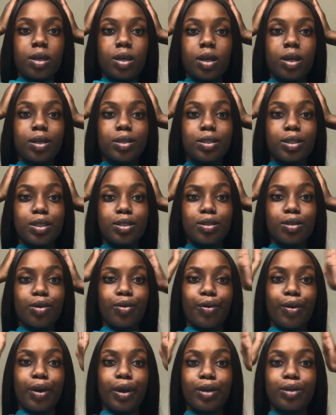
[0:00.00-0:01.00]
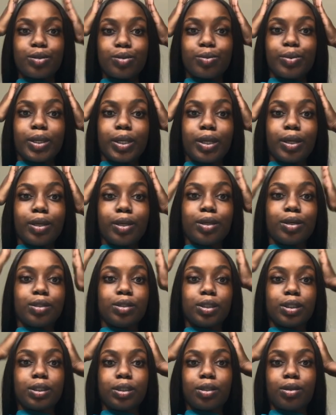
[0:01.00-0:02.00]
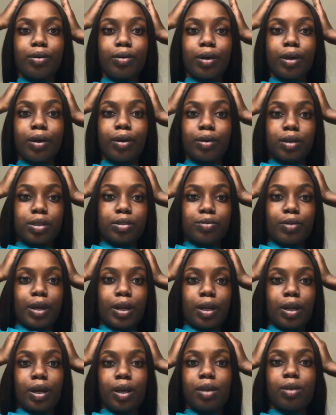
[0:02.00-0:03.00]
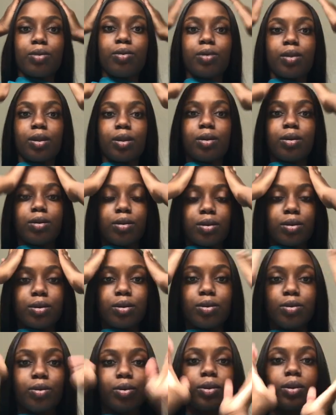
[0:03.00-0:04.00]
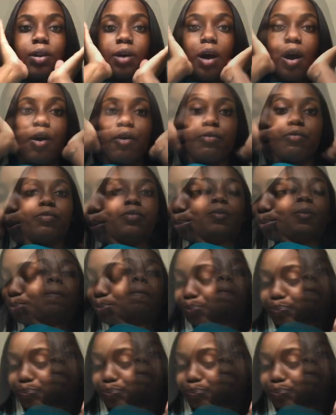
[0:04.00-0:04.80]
Adjust the crown, sweetie. Adjust the crown. Cause right now you a little off.